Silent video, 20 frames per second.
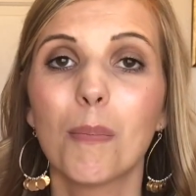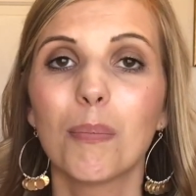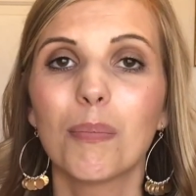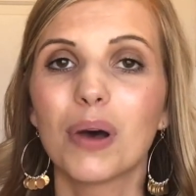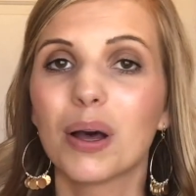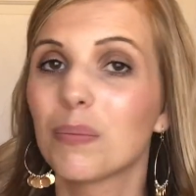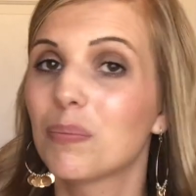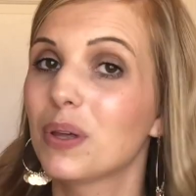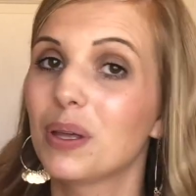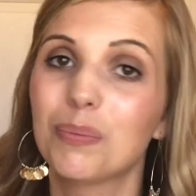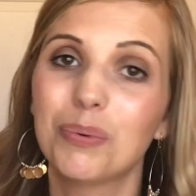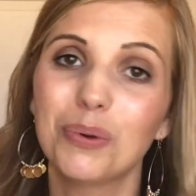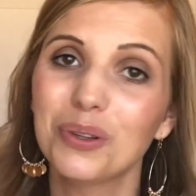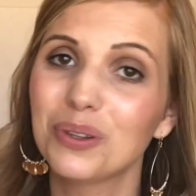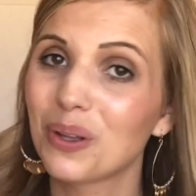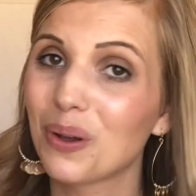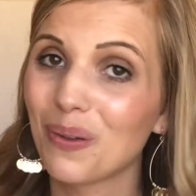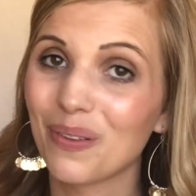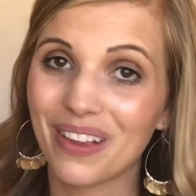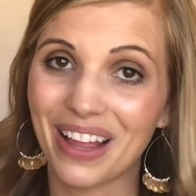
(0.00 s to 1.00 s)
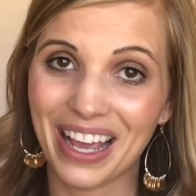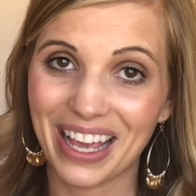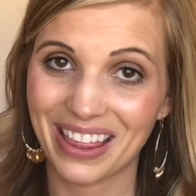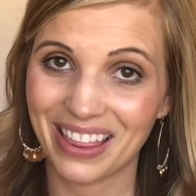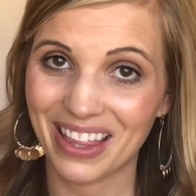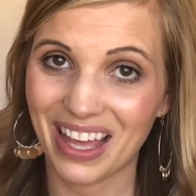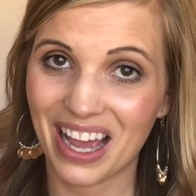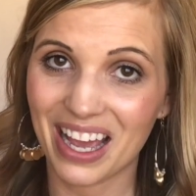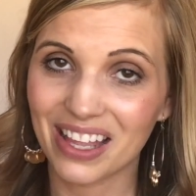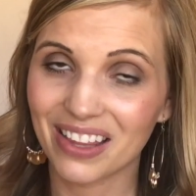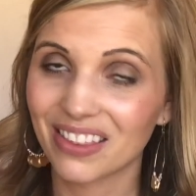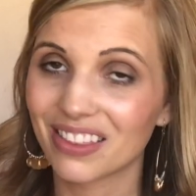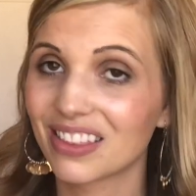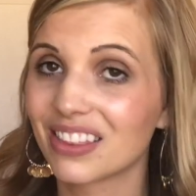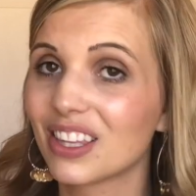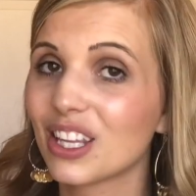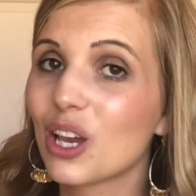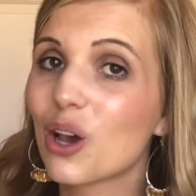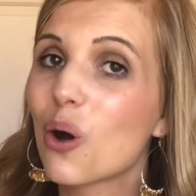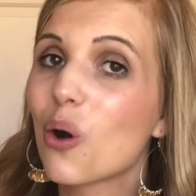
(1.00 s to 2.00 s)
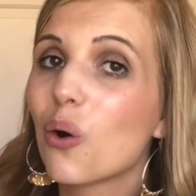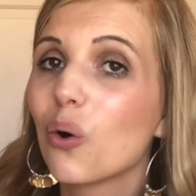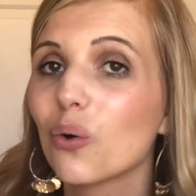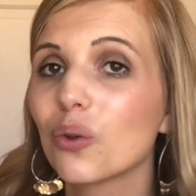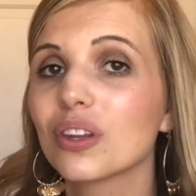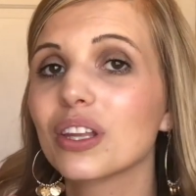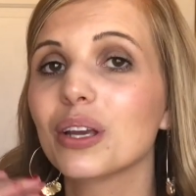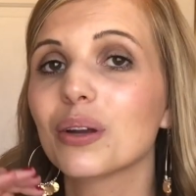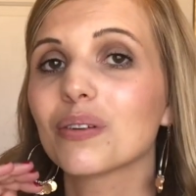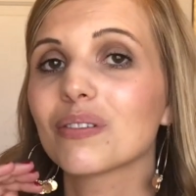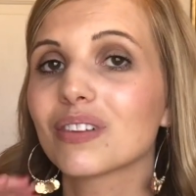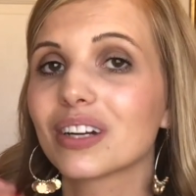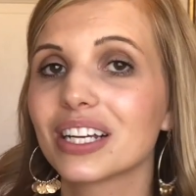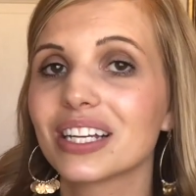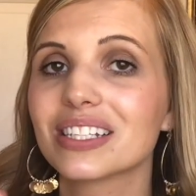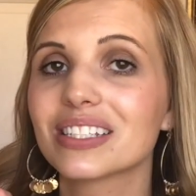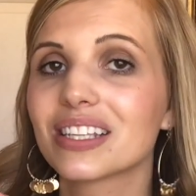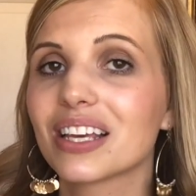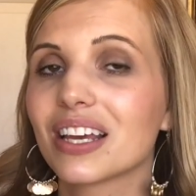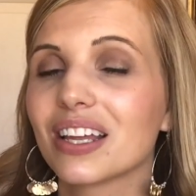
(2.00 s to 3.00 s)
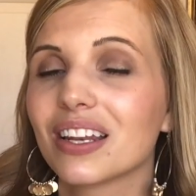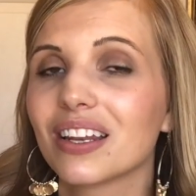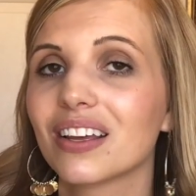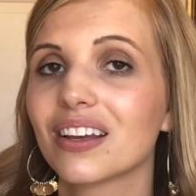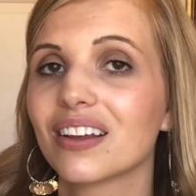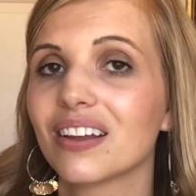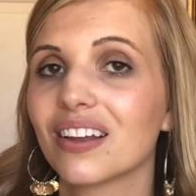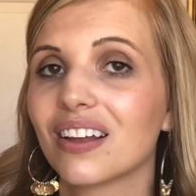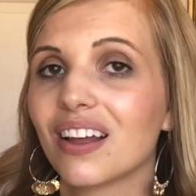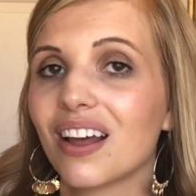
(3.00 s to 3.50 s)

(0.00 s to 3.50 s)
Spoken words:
But people don't like that. The only reason,